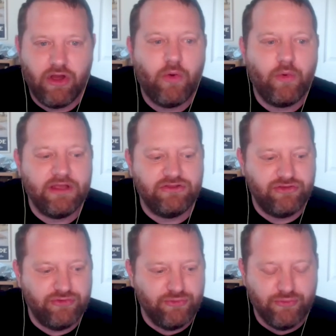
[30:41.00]
going
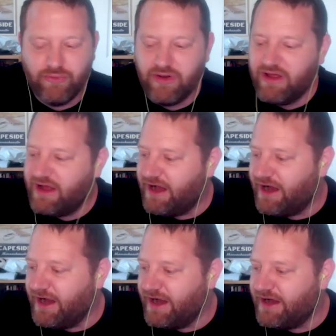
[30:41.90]
to
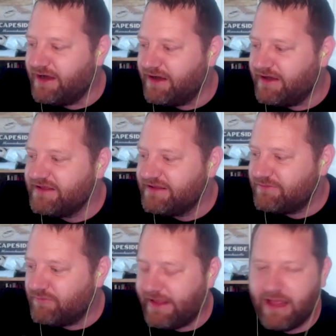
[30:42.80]
uh
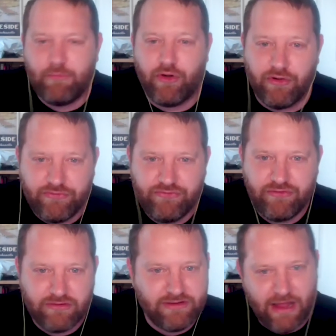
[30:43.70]
amherst
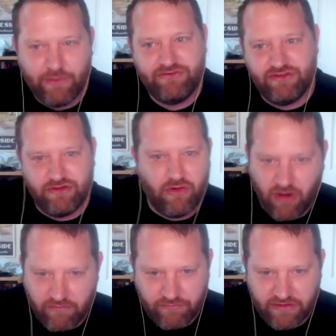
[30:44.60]
now gets sent to
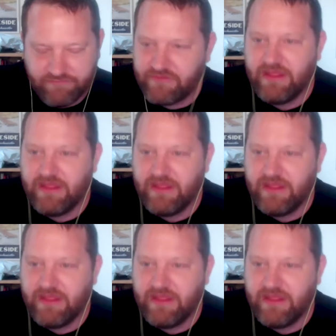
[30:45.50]
harvard if